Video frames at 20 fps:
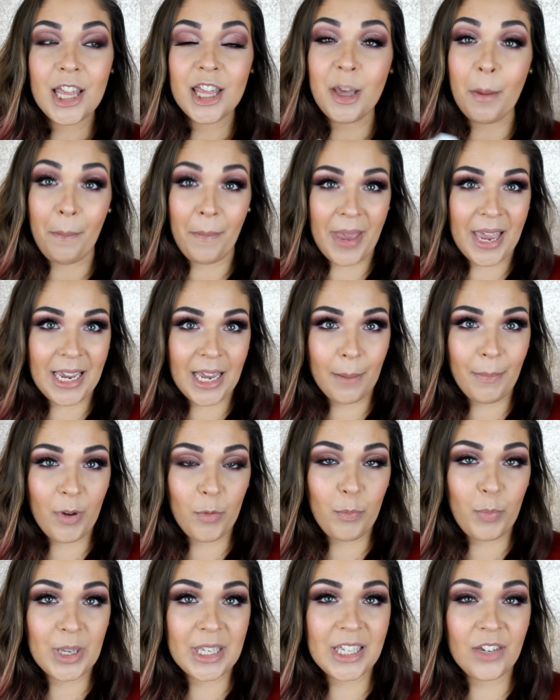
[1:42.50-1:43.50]
the makeup
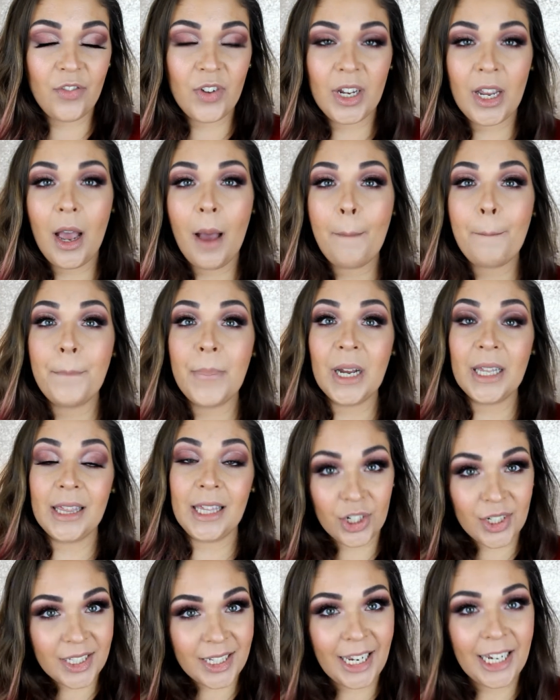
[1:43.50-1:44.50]
of Pacifica, but
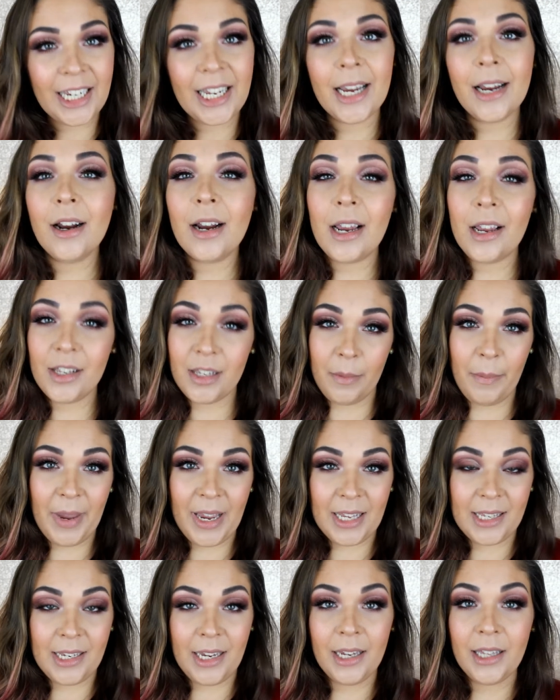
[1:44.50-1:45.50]
their skincare is
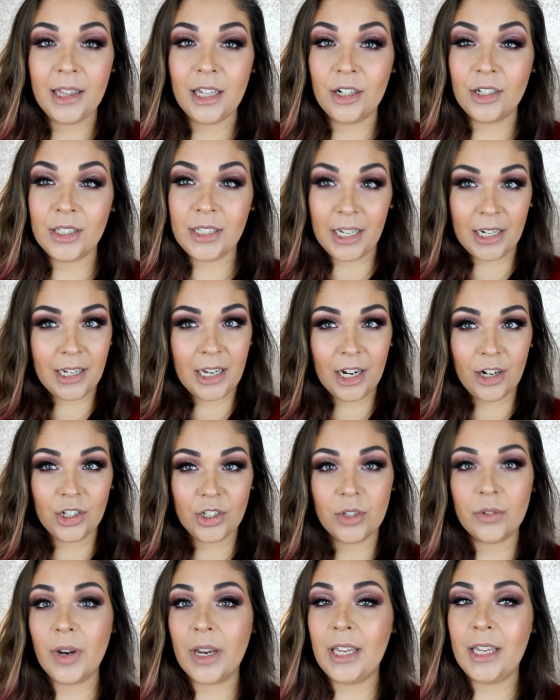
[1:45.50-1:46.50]
amazing. Their skincare
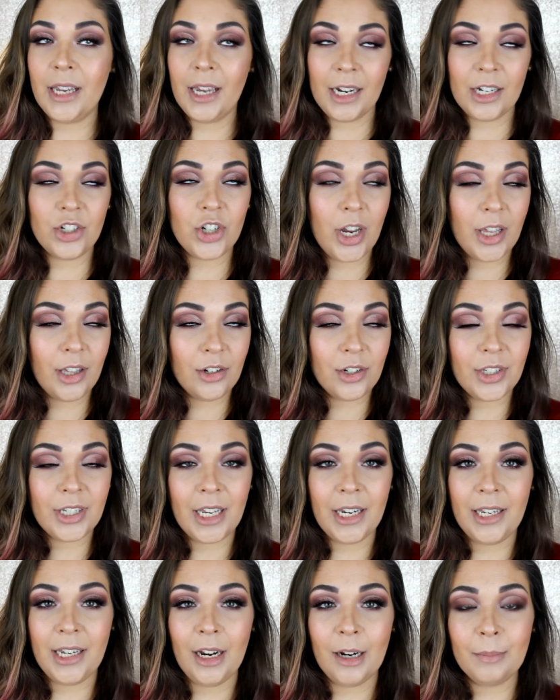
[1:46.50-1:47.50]
is great. You got to try their
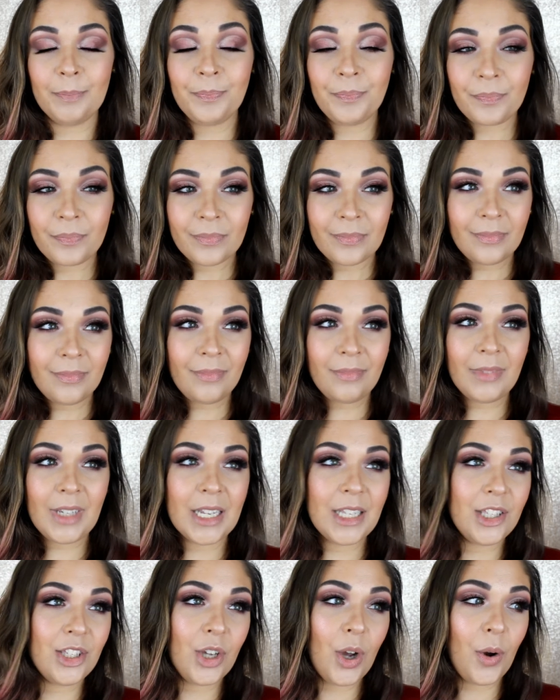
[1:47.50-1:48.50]
skincare.
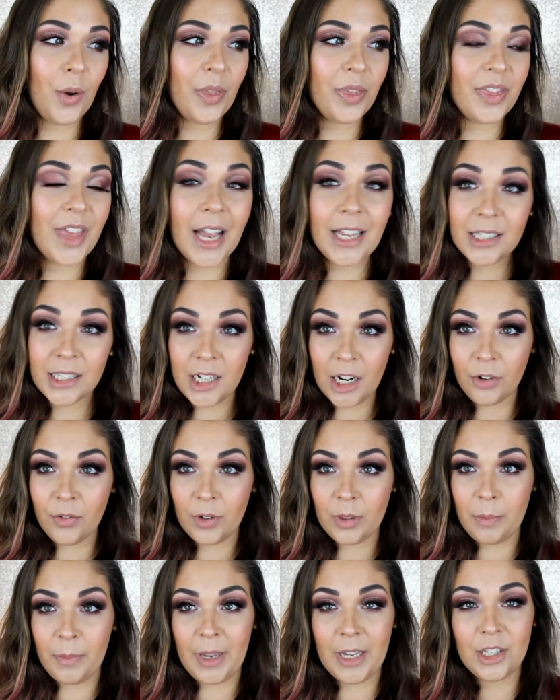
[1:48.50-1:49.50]
And so that stuck
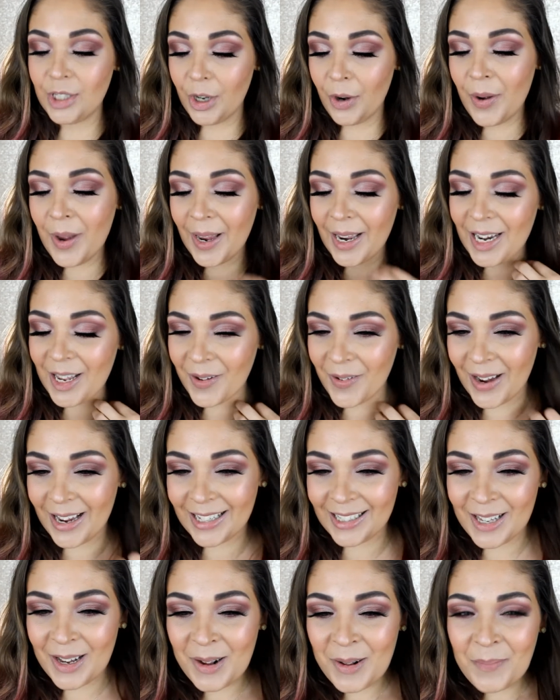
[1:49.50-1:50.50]
with me. So
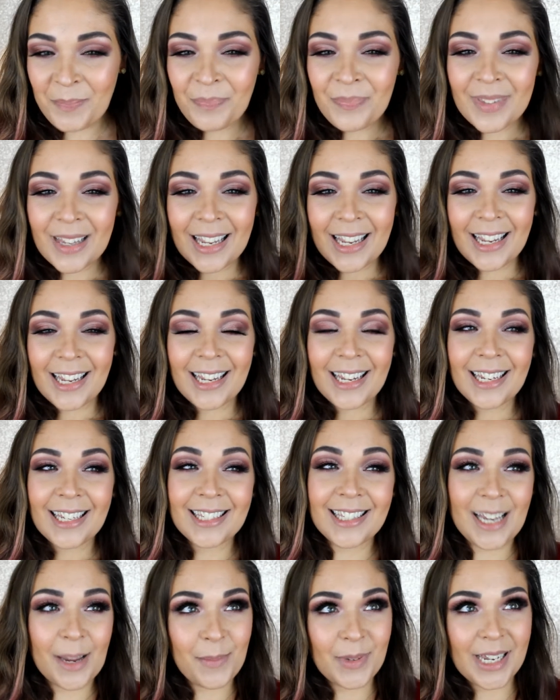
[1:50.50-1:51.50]
anyways,
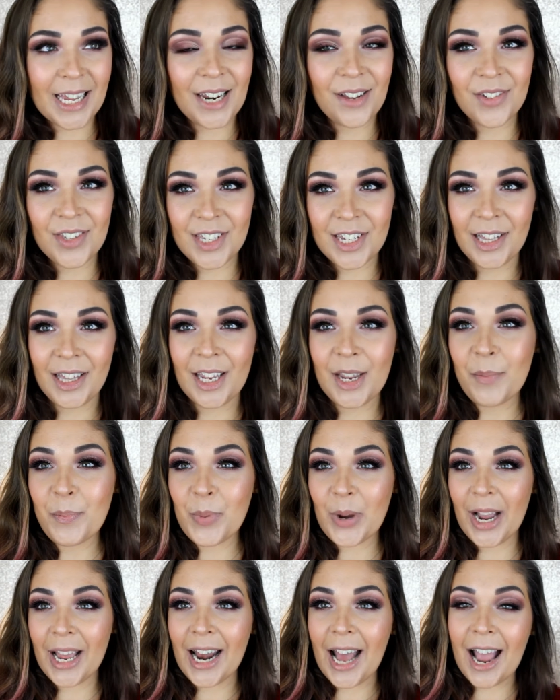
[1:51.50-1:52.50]
seems kind of silly,
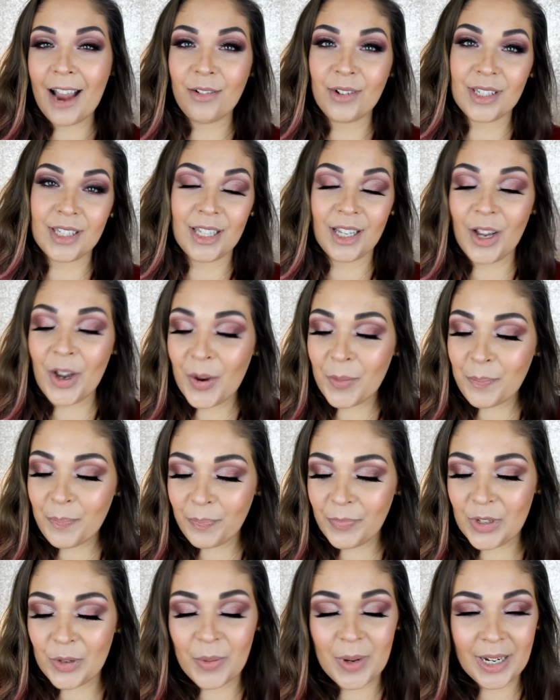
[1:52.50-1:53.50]
but I was
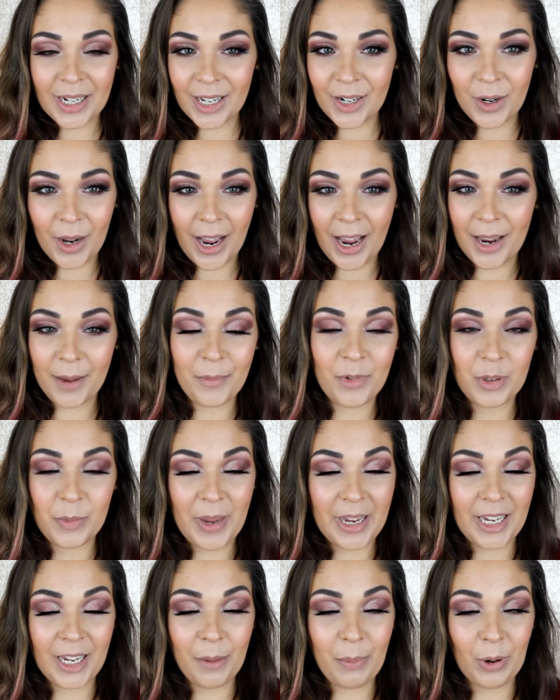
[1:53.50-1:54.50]
doing an, I was
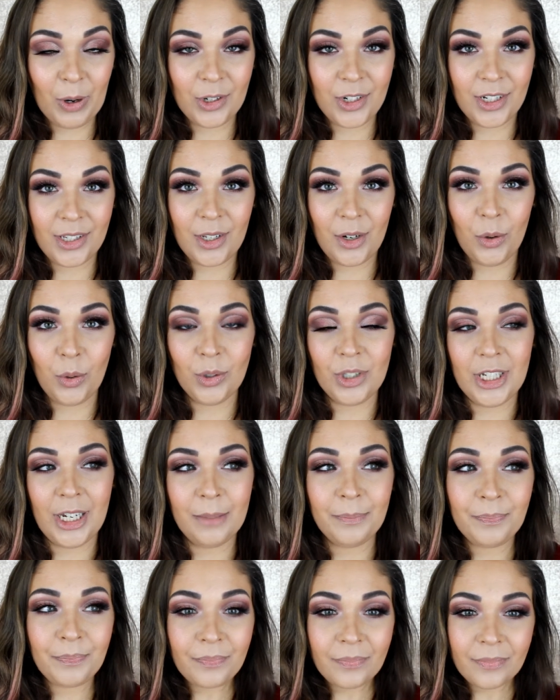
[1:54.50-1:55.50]
making a purchase at
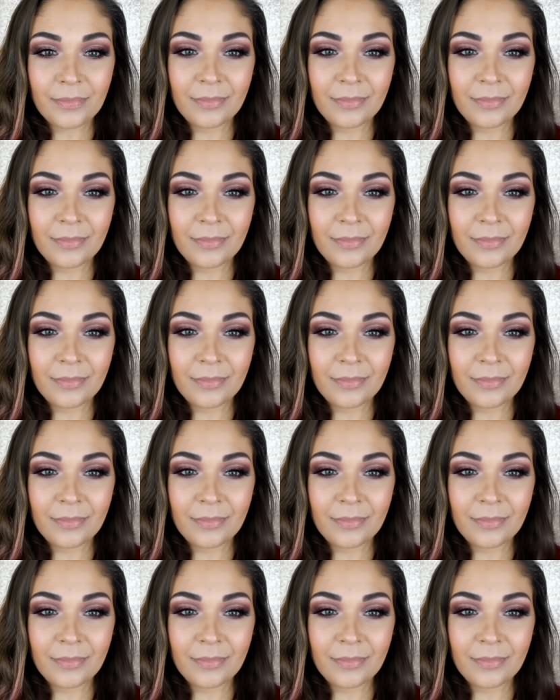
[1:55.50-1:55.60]
Ulta,